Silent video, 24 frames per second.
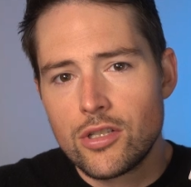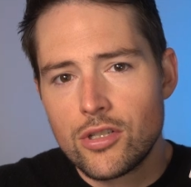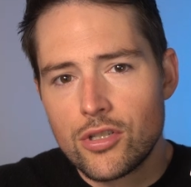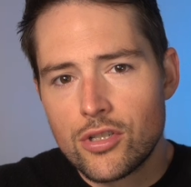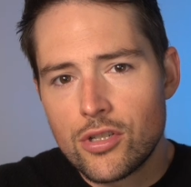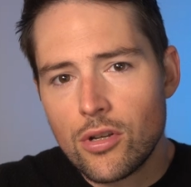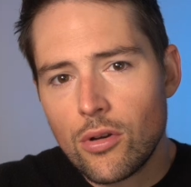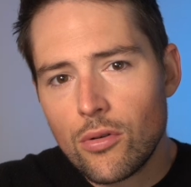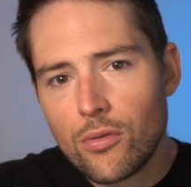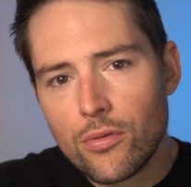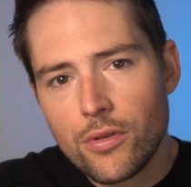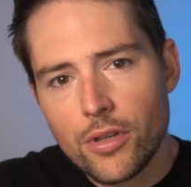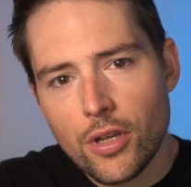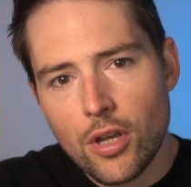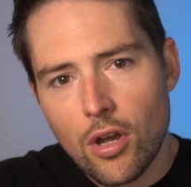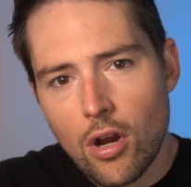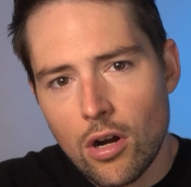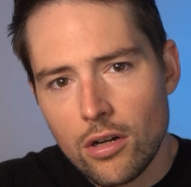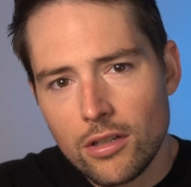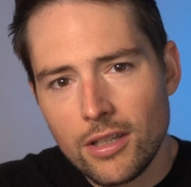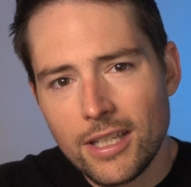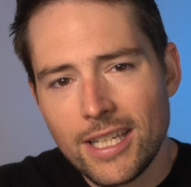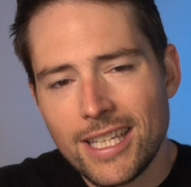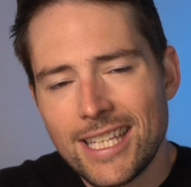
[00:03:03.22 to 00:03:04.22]
So the
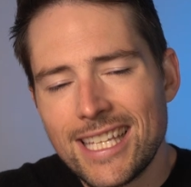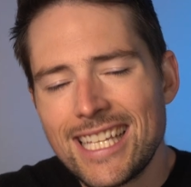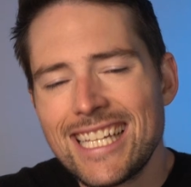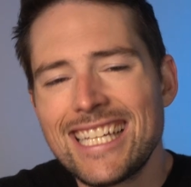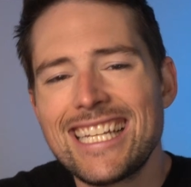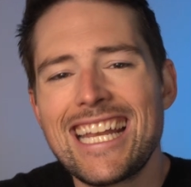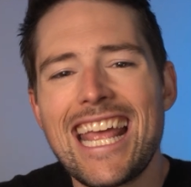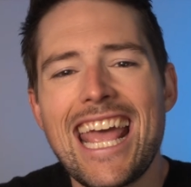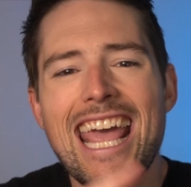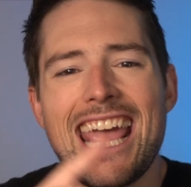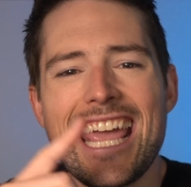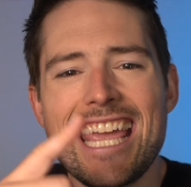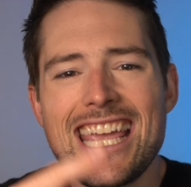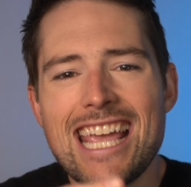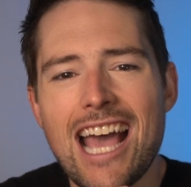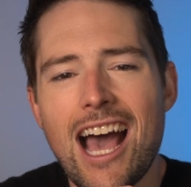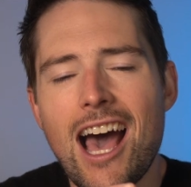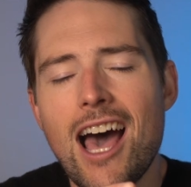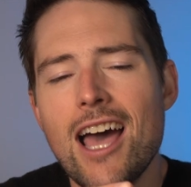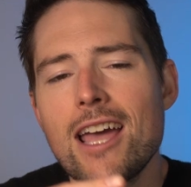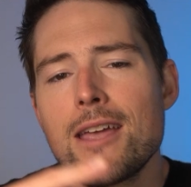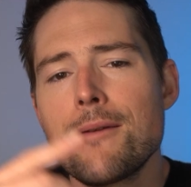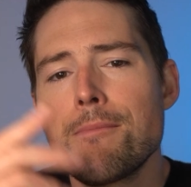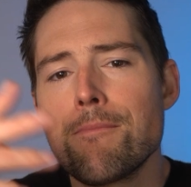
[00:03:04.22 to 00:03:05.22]
Carlinkit
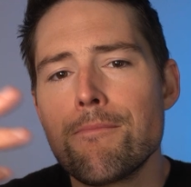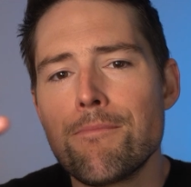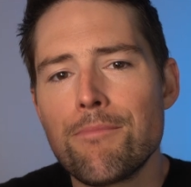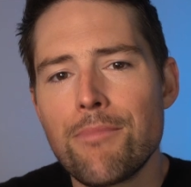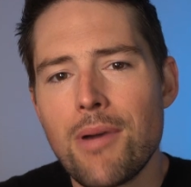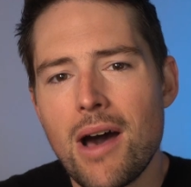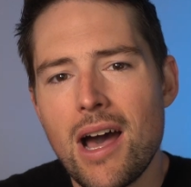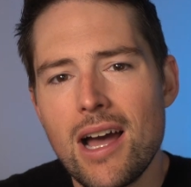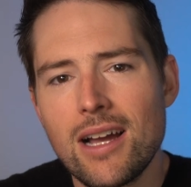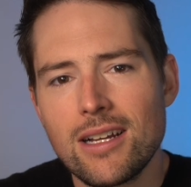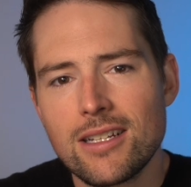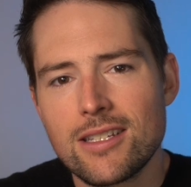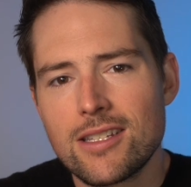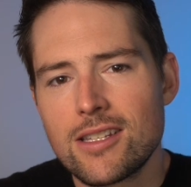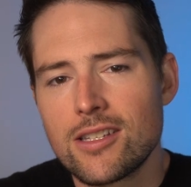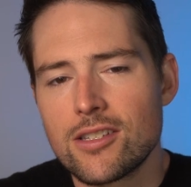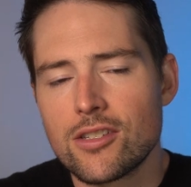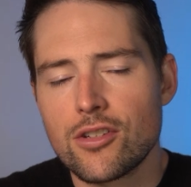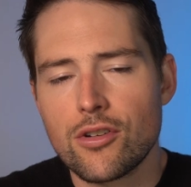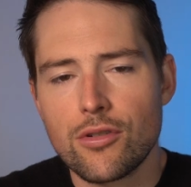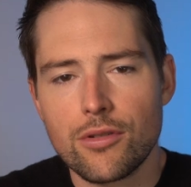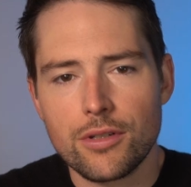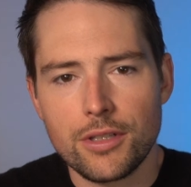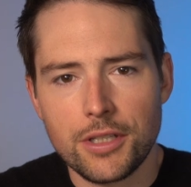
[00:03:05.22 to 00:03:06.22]
Ai Box
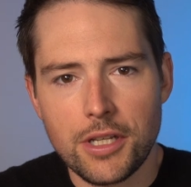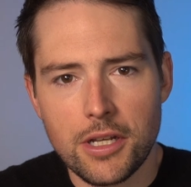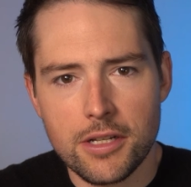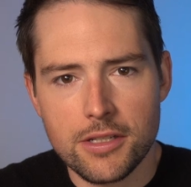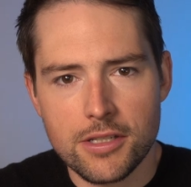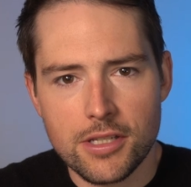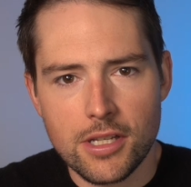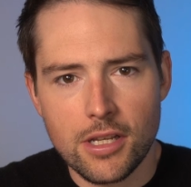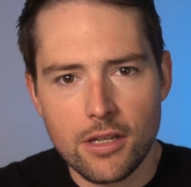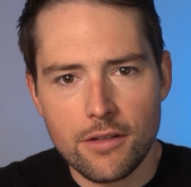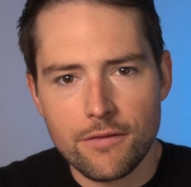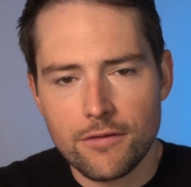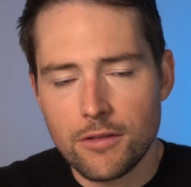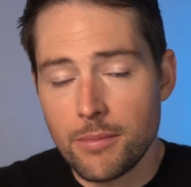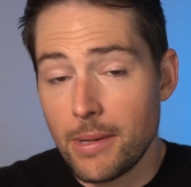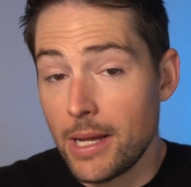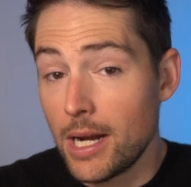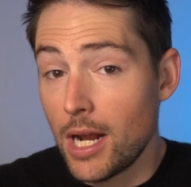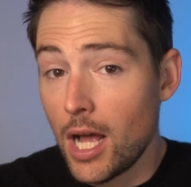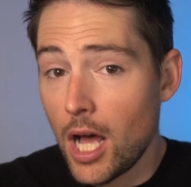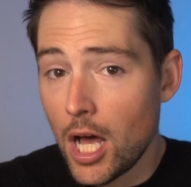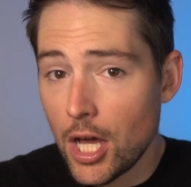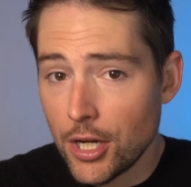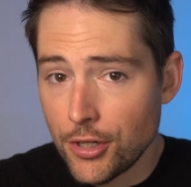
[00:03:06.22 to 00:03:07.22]
is currently on sale for
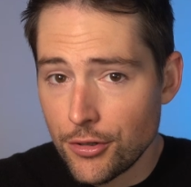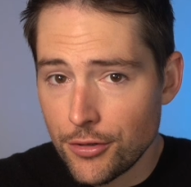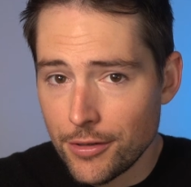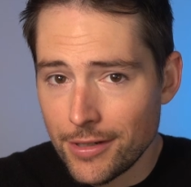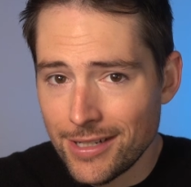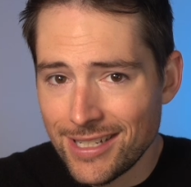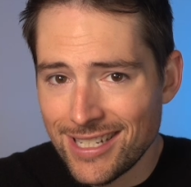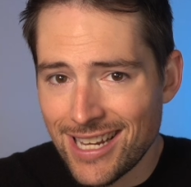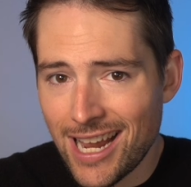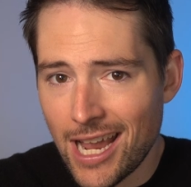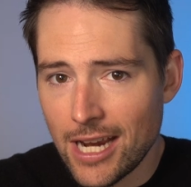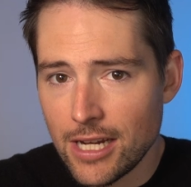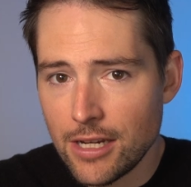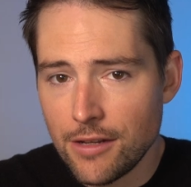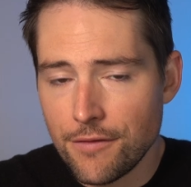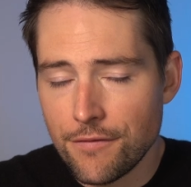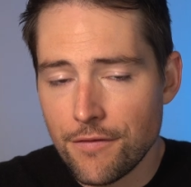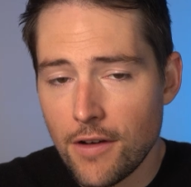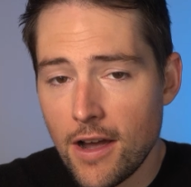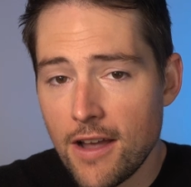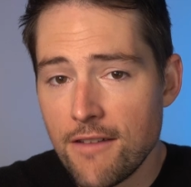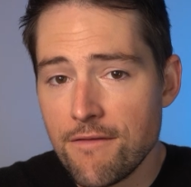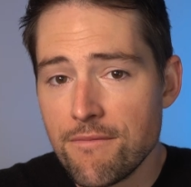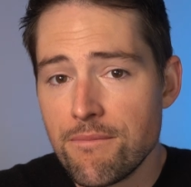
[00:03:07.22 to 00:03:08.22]
about
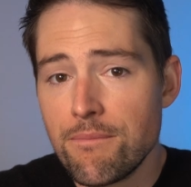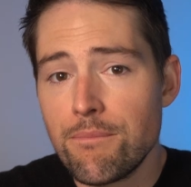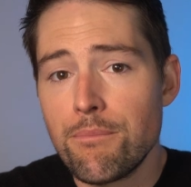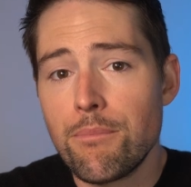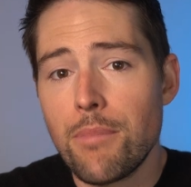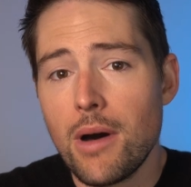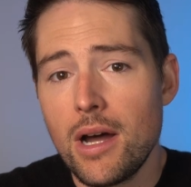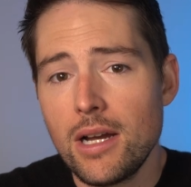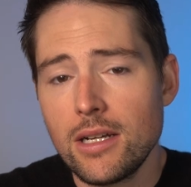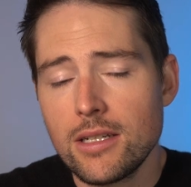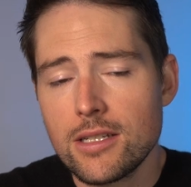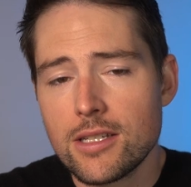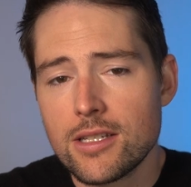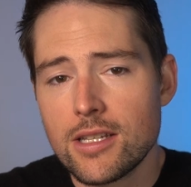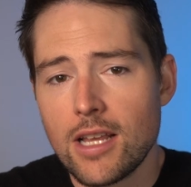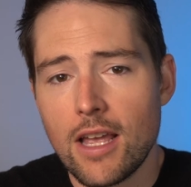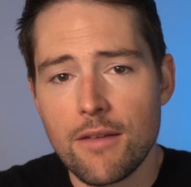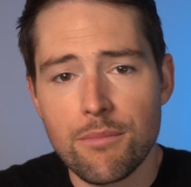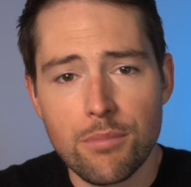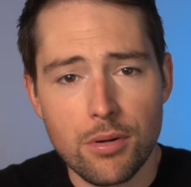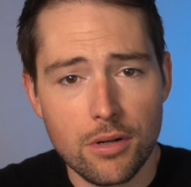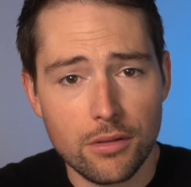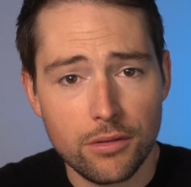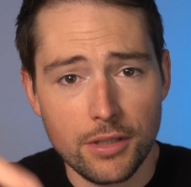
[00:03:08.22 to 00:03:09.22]
$195.
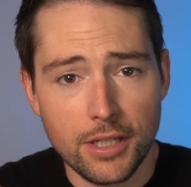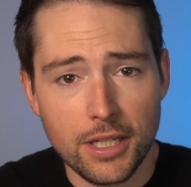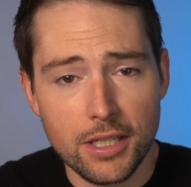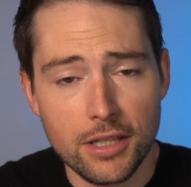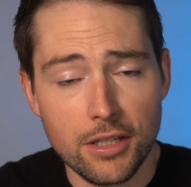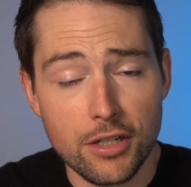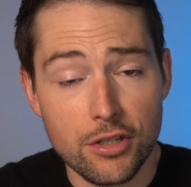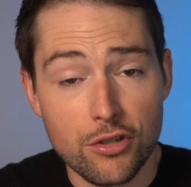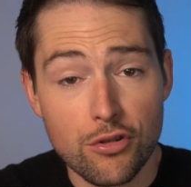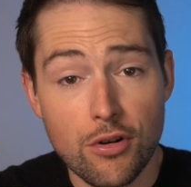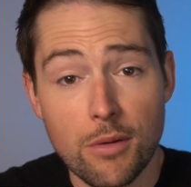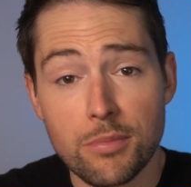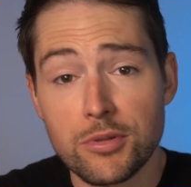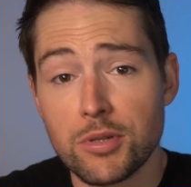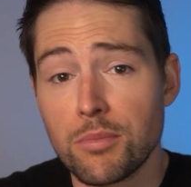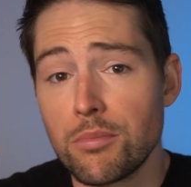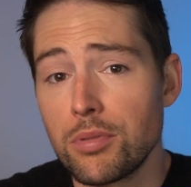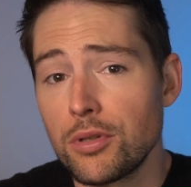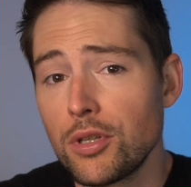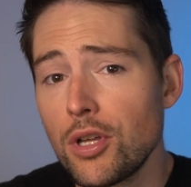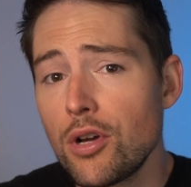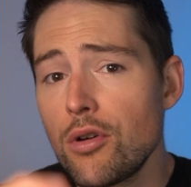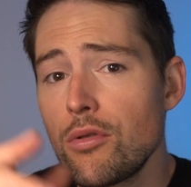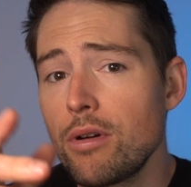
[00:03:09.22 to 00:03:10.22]
I put a link in the description
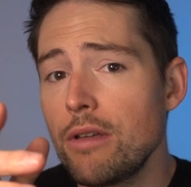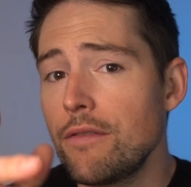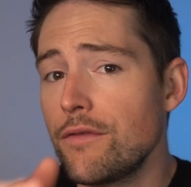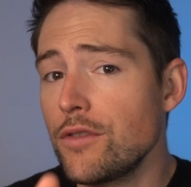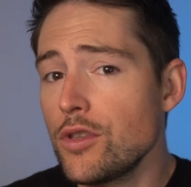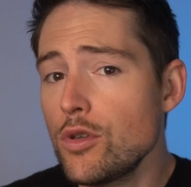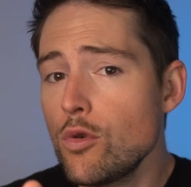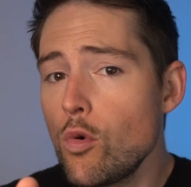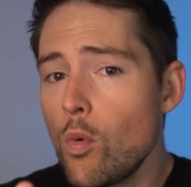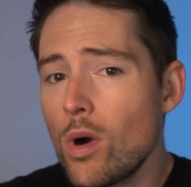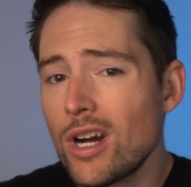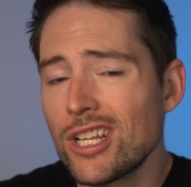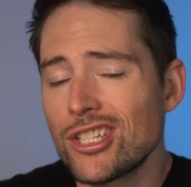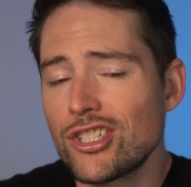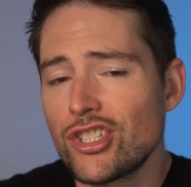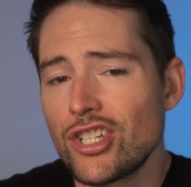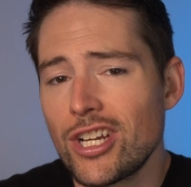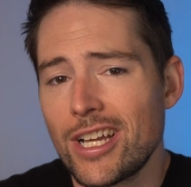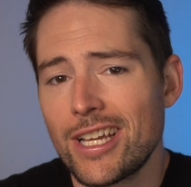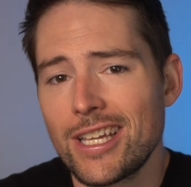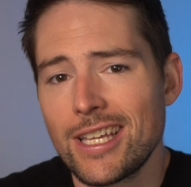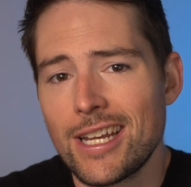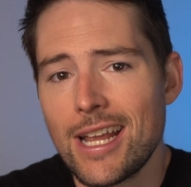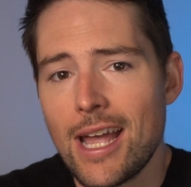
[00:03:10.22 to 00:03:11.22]
below if you want to
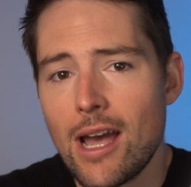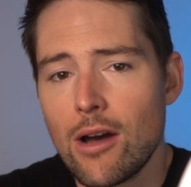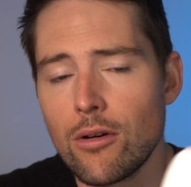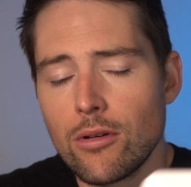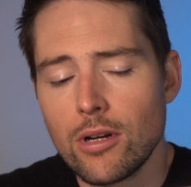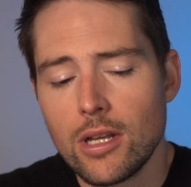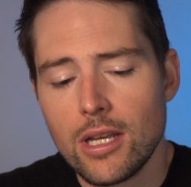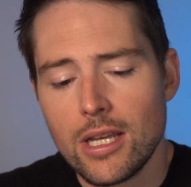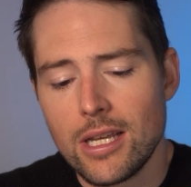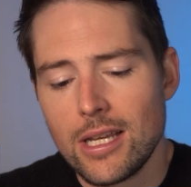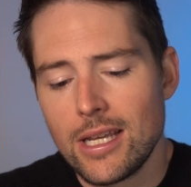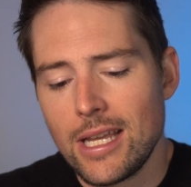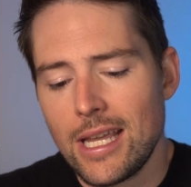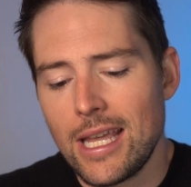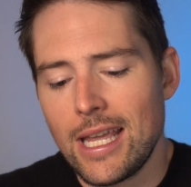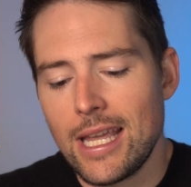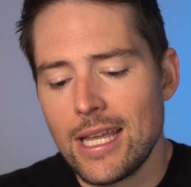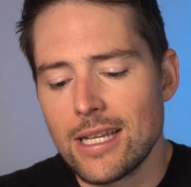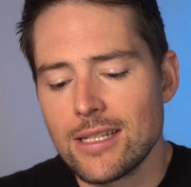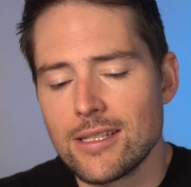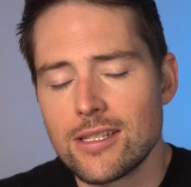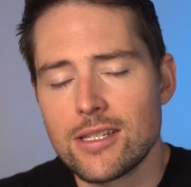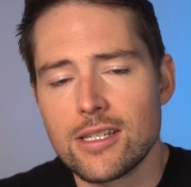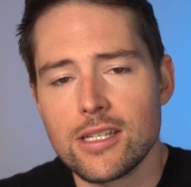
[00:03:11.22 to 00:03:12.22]
check it out
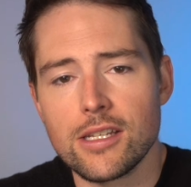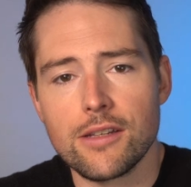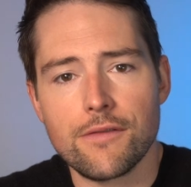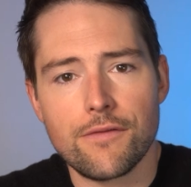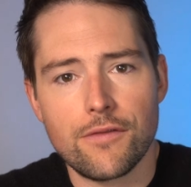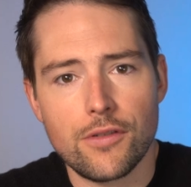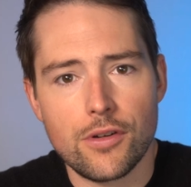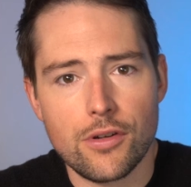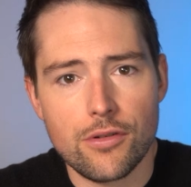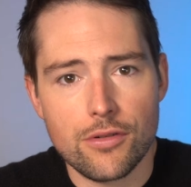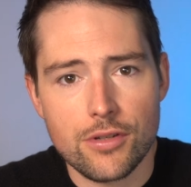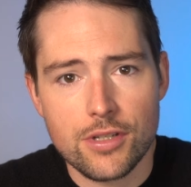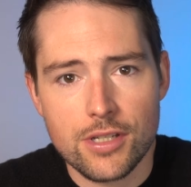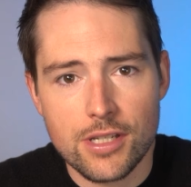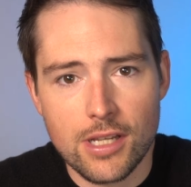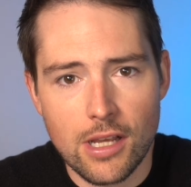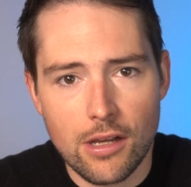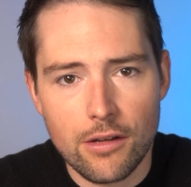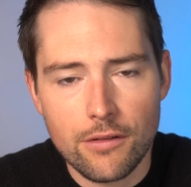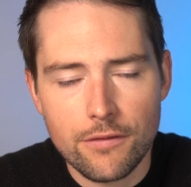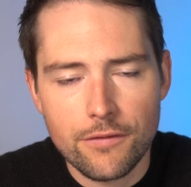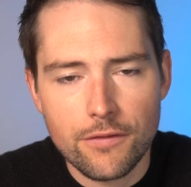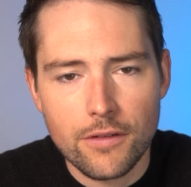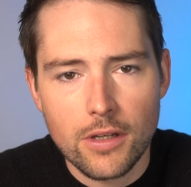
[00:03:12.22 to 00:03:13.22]
and see for
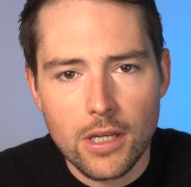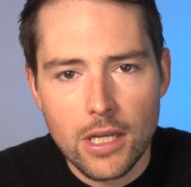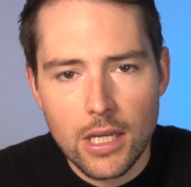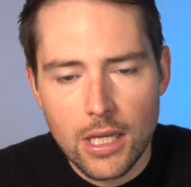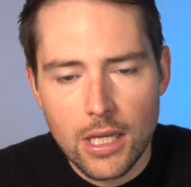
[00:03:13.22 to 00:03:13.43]
yourself.